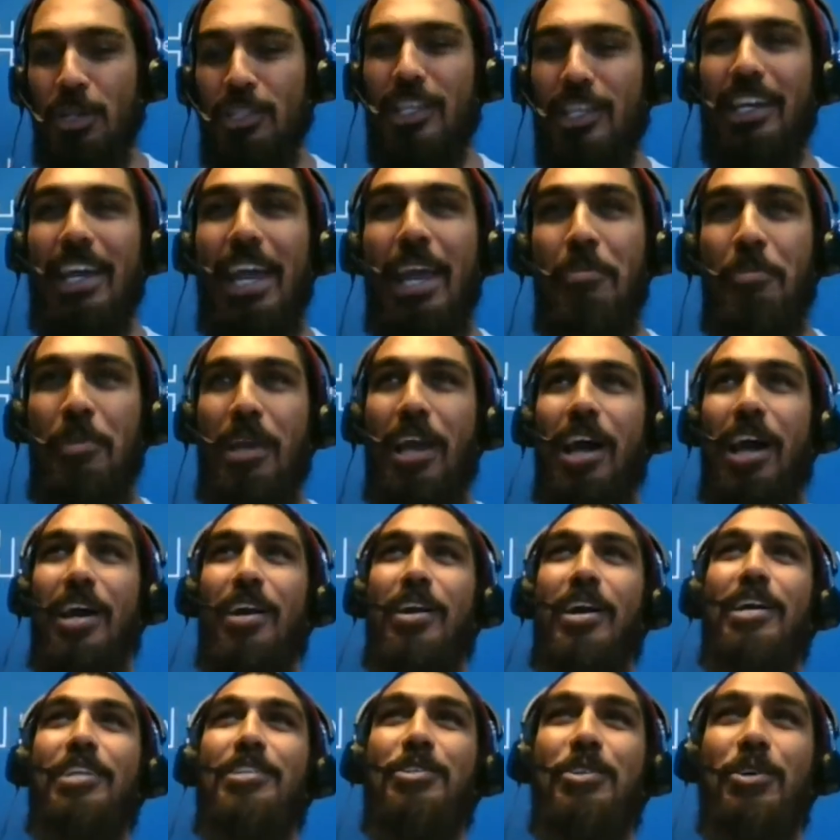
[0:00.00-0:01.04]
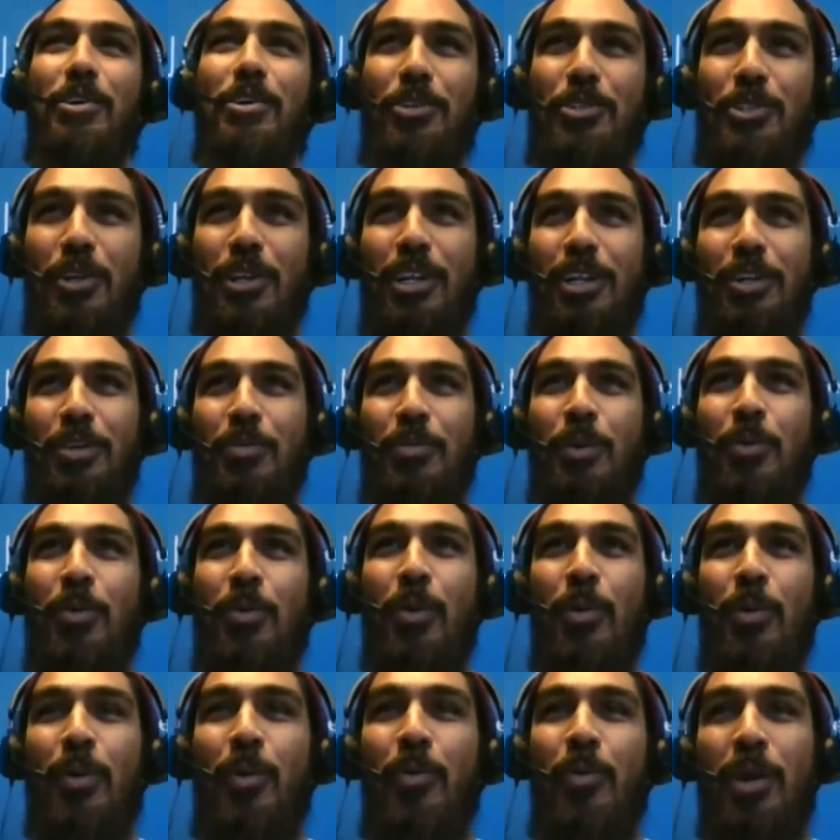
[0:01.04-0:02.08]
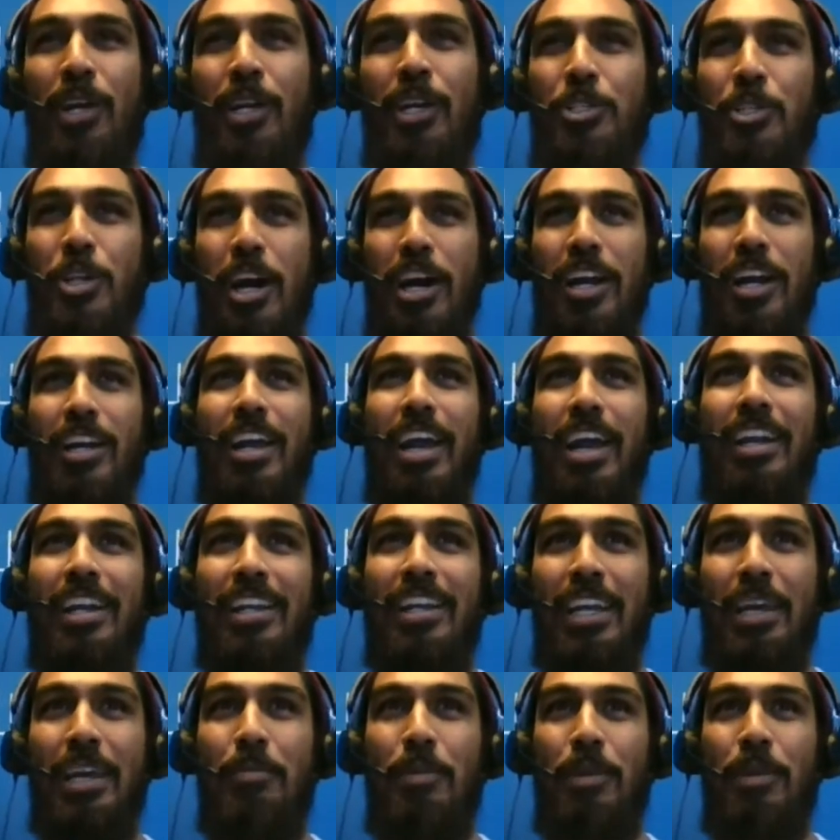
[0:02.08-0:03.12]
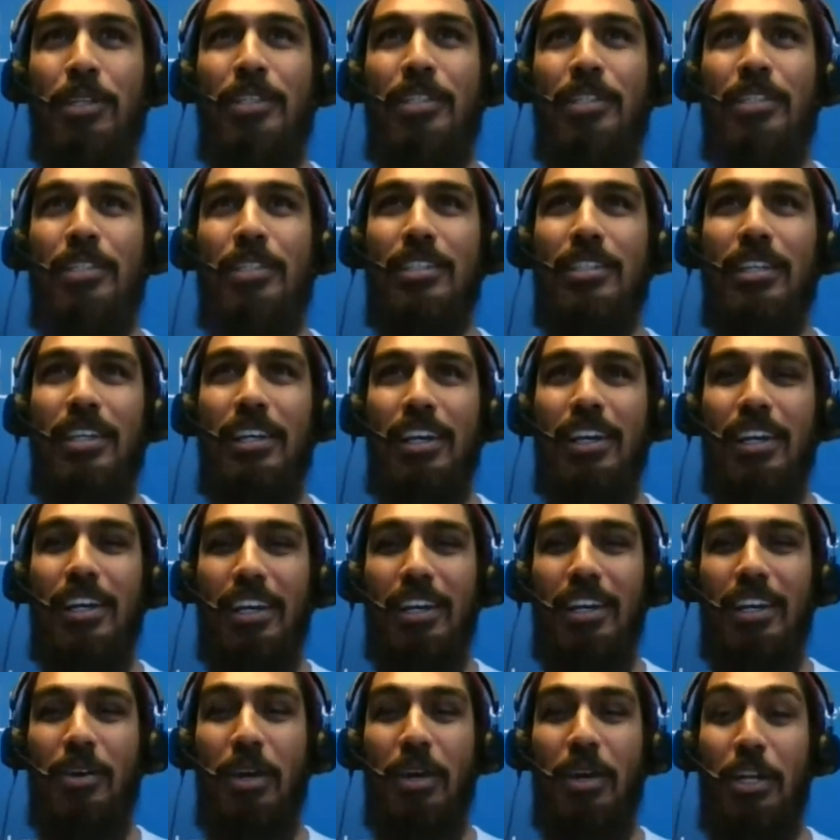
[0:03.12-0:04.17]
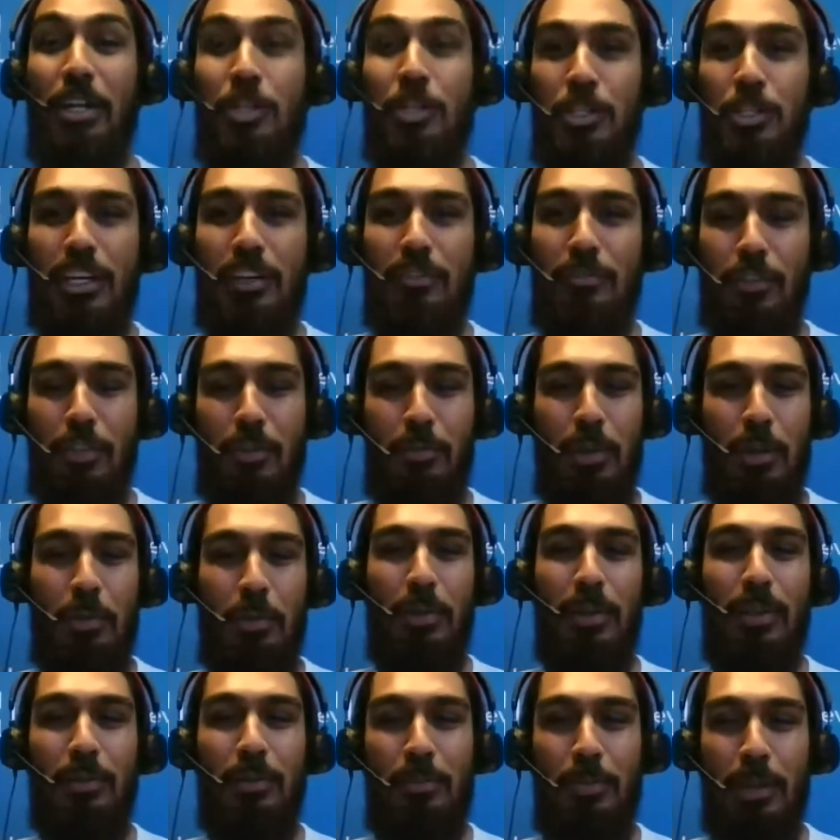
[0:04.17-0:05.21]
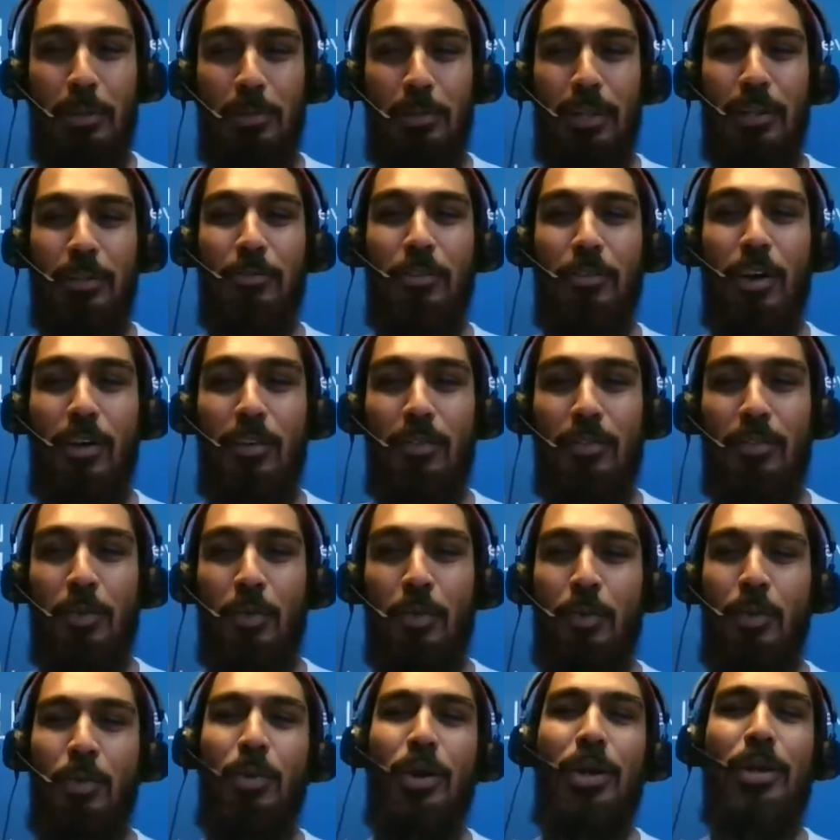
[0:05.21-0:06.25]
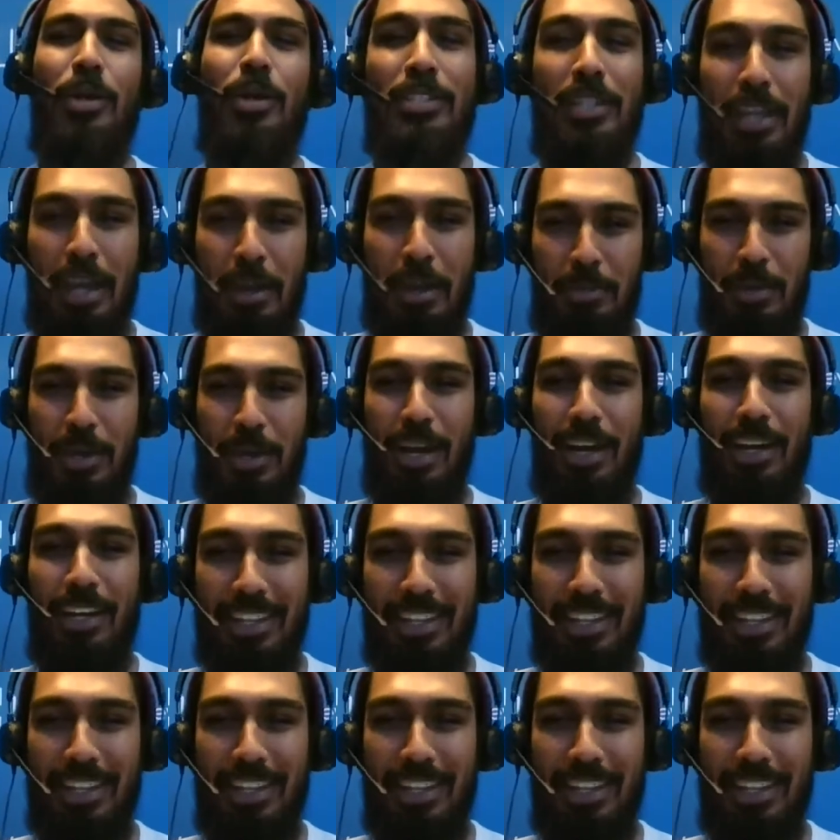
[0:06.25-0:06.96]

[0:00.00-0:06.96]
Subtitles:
like API, right? So we want to try and keep it interesting for the people involved. What is an API?